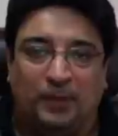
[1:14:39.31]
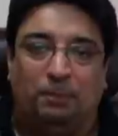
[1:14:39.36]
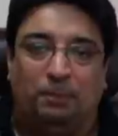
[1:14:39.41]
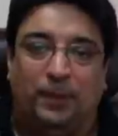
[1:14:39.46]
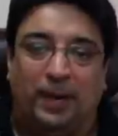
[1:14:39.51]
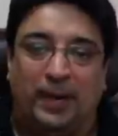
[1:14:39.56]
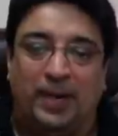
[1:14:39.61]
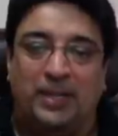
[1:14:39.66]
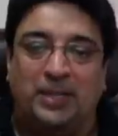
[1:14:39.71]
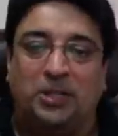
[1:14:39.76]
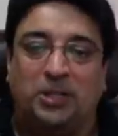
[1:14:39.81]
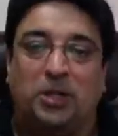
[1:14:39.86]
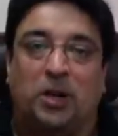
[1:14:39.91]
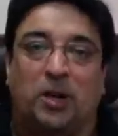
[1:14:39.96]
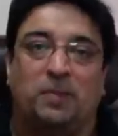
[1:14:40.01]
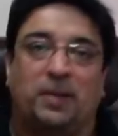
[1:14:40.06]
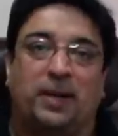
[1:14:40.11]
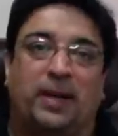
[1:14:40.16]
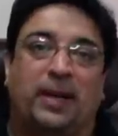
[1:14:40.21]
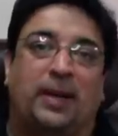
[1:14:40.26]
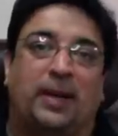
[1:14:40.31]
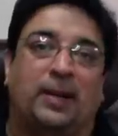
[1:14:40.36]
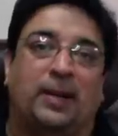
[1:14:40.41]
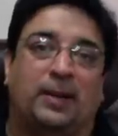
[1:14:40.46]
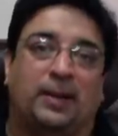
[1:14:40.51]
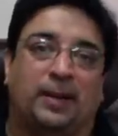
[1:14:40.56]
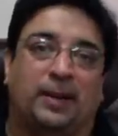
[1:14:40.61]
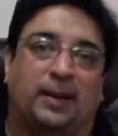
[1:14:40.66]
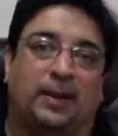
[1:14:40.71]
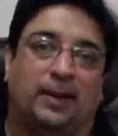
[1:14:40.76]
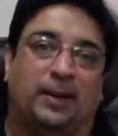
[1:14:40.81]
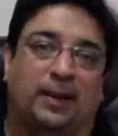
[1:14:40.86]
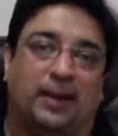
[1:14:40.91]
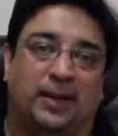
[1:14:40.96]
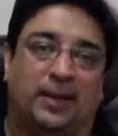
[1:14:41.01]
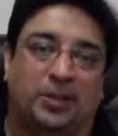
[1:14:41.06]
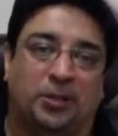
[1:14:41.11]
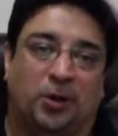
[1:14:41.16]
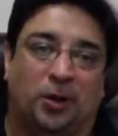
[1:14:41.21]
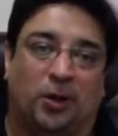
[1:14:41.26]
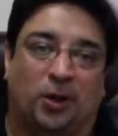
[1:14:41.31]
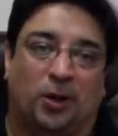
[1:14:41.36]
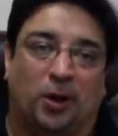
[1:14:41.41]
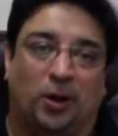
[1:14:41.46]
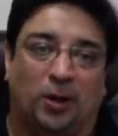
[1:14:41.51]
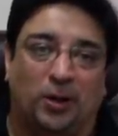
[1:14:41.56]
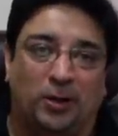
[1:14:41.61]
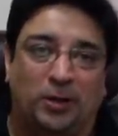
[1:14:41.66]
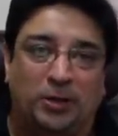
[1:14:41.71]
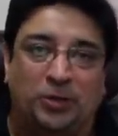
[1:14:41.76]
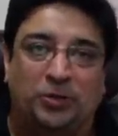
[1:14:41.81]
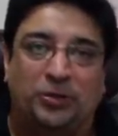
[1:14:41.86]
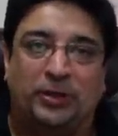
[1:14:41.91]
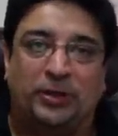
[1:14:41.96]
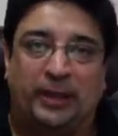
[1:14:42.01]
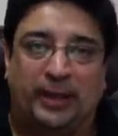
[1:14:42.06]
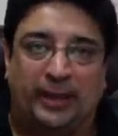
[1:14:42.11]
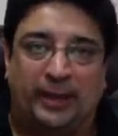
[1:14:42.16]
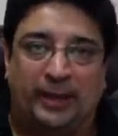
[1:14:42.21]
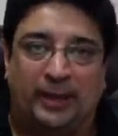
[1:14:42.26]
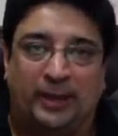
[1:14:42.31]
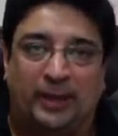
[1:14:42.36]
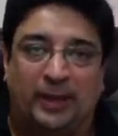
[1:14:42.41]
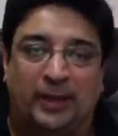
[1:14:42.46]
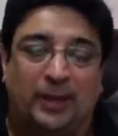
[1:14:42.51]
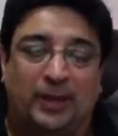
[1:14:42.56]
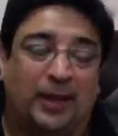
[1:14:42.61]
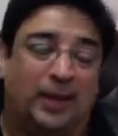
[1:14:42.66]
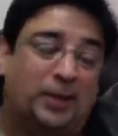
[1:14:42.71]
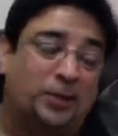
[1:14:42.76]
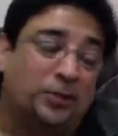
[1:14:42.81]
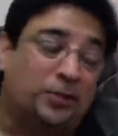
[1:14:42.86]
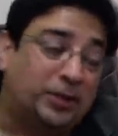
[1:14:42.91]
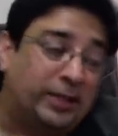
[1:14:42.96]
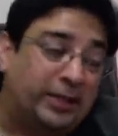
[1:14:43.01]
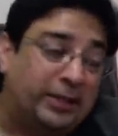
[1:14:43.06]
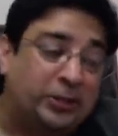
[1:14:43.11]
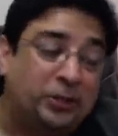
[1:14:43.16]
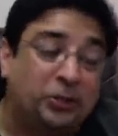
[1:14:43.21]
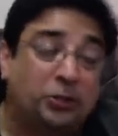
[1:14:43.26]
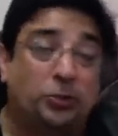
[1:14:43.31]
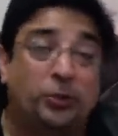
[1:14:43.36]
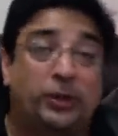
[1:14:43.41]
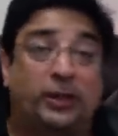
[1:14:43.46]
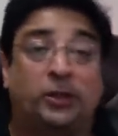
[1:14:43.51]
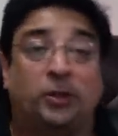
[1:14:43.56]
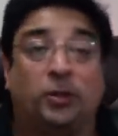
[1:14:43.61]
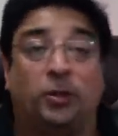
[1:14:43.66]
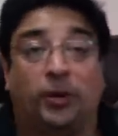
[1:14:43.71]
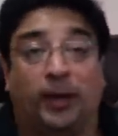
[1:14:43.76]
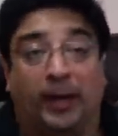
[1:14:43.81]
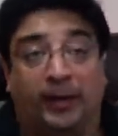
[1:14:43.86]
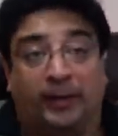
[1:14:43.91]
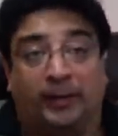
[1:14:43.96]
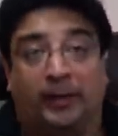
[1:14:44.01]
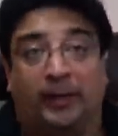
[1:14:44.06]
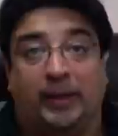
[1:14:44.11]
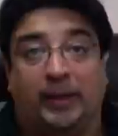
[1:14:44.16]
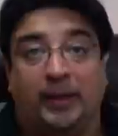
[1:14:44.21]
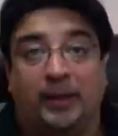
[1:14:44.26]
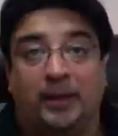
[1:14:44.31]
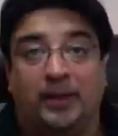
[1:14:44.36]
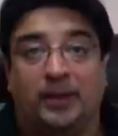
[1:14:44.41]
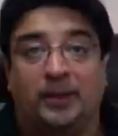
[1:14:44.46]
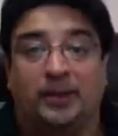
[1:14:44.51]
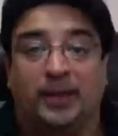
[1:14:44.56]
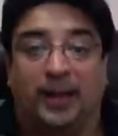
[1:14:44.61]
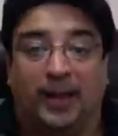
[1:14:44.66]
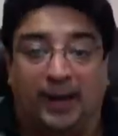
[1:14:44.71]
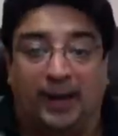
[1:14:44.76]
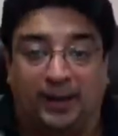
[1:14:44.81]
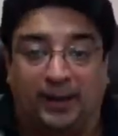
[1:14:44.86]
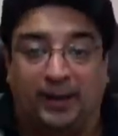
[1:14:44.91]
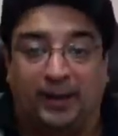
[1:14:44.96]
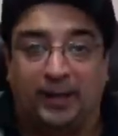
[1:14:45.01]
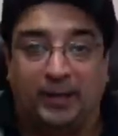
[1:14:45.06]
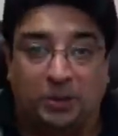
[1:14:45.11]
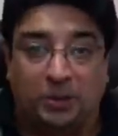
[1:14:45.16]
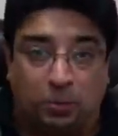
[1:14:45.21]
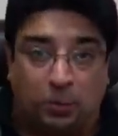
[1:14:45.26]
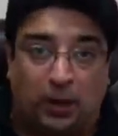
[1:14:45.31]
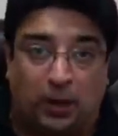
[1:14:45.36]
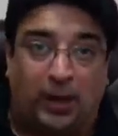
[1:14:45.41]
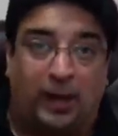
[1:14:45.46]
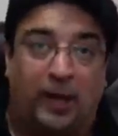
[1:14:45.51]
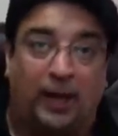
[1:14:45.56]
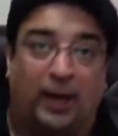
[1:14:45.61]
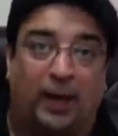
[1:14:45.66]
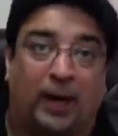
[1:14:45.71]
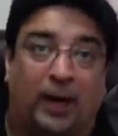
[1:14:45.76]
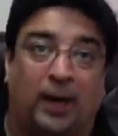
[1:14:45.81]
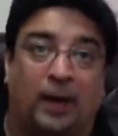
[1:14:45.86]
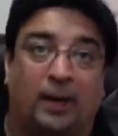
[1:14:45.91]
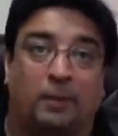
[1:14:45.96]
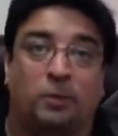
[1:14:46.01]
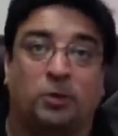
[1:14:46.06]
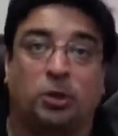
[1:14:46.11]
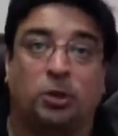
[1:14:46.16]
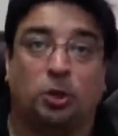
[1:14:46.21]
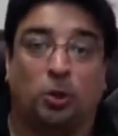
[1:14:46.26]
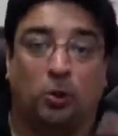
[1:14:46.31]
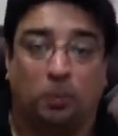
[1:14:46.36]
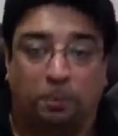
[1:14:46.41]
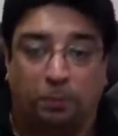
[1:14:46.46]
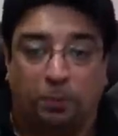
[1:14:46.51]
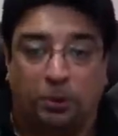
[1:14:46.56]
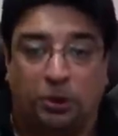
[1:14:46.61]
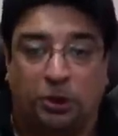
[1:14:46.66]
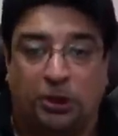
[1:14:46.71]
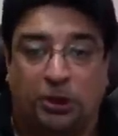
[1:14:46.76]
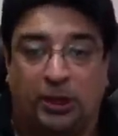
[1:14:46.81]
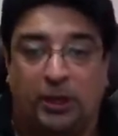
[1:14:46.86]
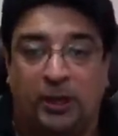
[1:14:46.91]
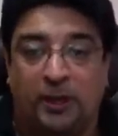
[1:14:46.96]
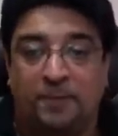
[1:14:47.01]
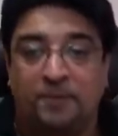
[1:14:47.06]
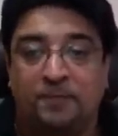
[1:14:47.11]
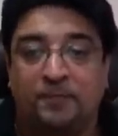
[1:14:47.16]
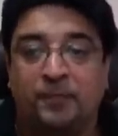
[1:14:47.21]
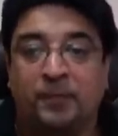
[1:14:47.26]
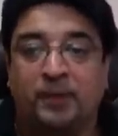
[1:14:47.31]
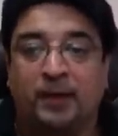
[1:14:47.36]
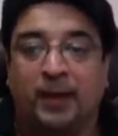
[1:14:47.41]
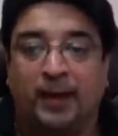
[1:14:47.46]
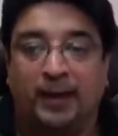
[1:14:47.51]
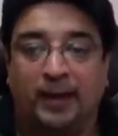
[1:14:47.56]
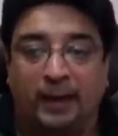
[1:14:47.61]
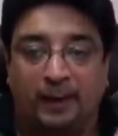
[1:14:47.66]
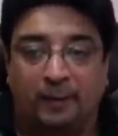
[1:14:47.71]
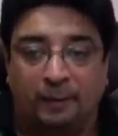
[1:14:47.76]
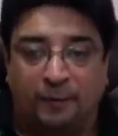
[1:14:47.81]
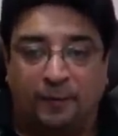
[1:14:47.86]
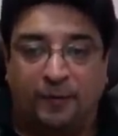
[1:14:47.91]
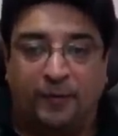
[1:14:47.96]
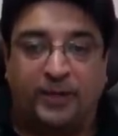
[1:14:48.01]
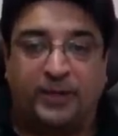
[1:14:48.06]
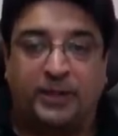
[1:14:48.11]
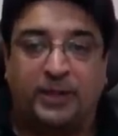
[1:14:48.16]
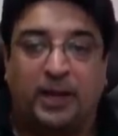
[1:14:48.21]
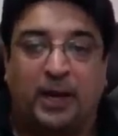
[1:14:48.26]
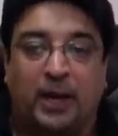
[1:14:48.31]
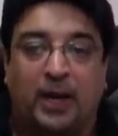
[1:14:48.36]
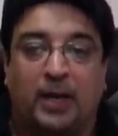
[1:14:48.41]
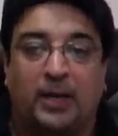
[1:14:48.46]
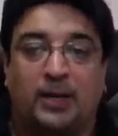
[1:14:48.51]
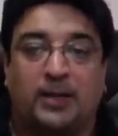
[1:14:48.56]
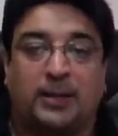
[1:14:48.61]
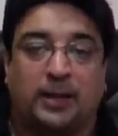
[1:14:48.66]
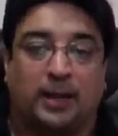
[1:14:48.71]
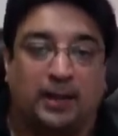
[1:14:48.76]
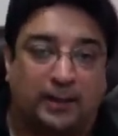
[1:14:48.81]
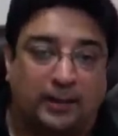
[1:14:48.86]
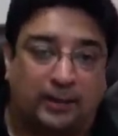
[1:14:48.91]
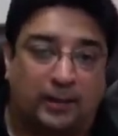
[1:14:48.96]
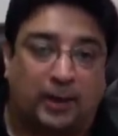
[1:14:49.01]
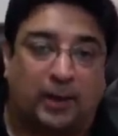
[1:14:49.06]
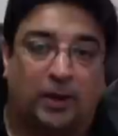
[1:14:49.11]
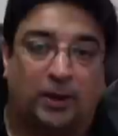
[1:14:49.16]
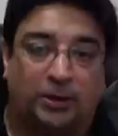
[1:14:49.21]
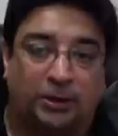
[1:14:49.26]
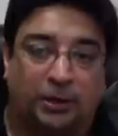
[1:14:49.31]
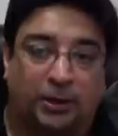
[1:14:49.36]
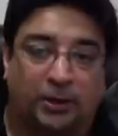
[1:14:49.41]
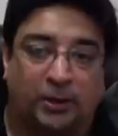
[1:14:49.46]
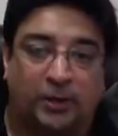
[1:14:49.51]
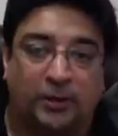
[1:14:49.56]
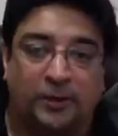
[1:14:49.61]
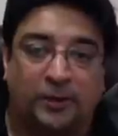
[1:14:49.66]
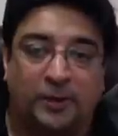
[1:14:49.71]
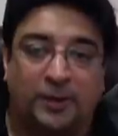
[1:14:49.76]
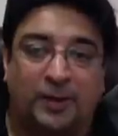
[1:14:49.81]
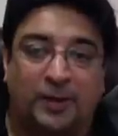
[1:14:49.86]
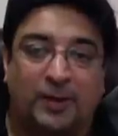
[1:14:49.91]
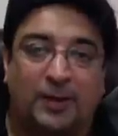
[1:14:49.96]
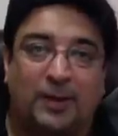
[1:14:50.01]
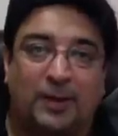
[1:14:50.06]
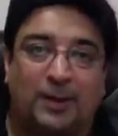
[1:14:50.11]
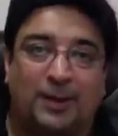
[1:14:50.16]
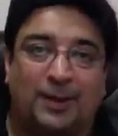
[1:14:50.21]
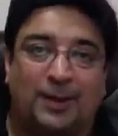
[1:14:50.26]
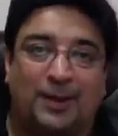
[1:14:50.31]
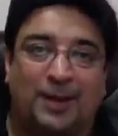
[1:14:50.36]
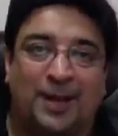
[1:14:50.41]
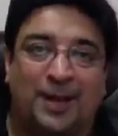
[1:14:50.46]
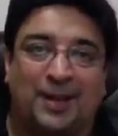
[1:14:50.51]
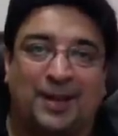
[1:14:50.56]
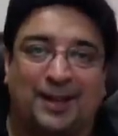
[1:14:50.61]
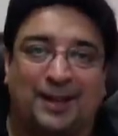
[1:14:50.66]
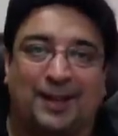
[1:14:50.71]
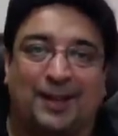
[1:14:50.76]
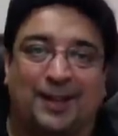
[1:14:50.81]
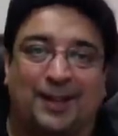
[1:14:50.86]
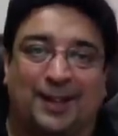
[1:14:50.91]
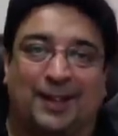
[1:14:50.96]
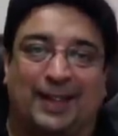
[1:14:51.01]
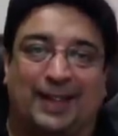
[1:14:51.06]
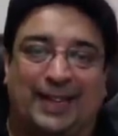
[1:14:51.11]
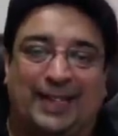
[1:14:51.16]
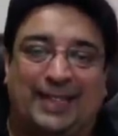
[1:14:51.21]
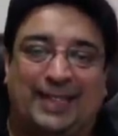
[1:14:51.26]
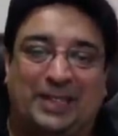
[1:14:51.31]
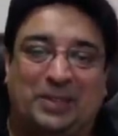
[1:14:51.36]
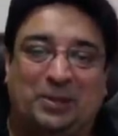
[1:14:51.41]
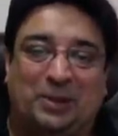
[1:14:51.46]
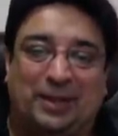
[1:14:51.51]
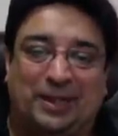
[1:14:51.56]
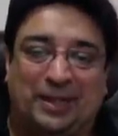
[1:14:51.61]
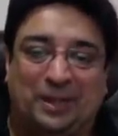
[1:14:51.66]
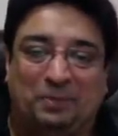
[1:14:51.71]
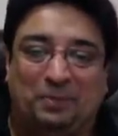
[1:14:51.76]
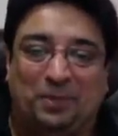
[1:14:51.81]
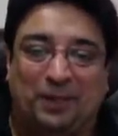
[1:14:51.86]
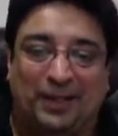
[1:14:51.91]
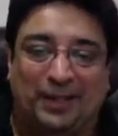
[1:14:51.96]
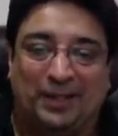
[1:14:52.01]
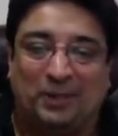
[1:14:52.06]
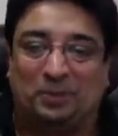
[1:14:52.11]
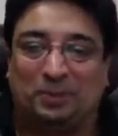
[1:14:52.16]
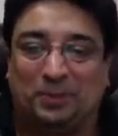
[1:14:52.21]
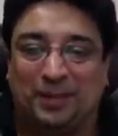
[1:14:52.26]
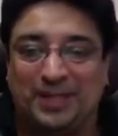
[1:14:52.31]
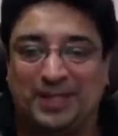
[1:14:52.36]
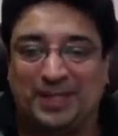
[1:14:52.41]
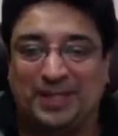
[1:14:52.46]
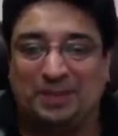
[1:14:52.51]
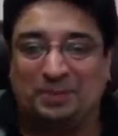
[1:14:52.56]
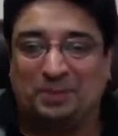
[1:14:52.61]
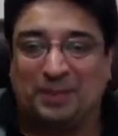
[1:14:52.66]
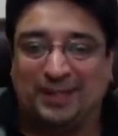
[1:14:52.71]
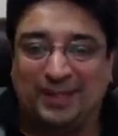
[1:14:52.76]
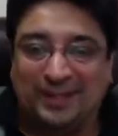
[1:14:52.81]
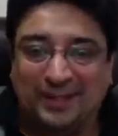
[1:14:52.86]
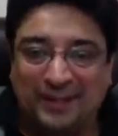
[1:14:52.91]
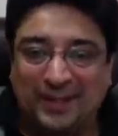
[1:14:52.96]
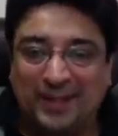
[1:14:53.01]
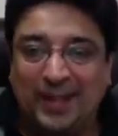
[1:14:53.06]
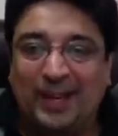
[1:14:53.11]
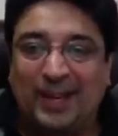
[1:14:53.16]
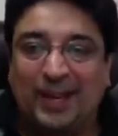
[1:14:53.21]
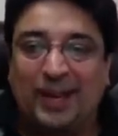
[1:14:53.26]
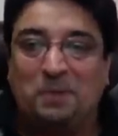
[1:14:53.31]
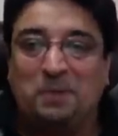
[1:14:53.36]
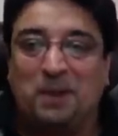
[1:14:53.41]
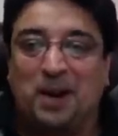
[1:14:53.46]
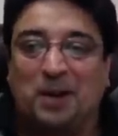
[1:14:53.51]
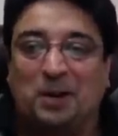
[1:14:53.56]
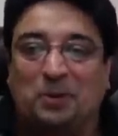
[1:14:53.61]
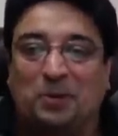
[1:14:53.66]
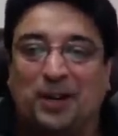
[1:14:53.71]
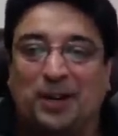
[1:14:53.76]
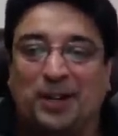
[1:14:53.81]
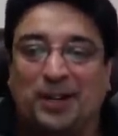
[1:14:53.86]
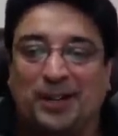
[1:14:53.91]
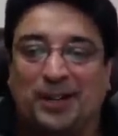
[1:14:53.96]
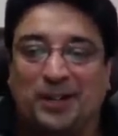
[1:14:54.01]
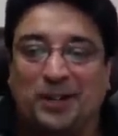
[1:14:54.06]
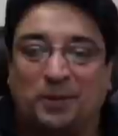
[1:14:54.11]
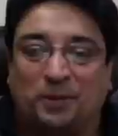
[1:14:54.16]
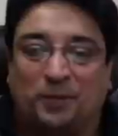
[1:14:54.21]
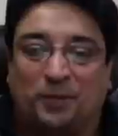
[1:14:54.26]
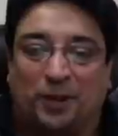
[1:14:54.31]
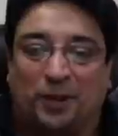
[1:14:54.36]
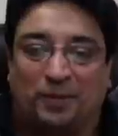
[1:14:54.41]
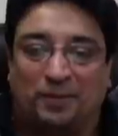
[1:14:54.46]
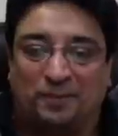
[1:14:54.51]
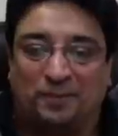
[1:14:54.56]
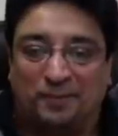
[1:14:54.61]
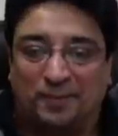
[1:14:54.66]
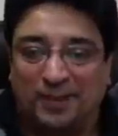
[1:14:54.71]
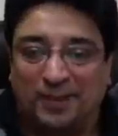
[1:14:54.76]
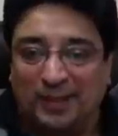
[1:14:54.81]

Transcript: Brainstorming is all you need, and you need to do it correctly. That is why I am so pushy and emphasize a lot on 80-20 Pareto principle. Hey, Mark, where are you from?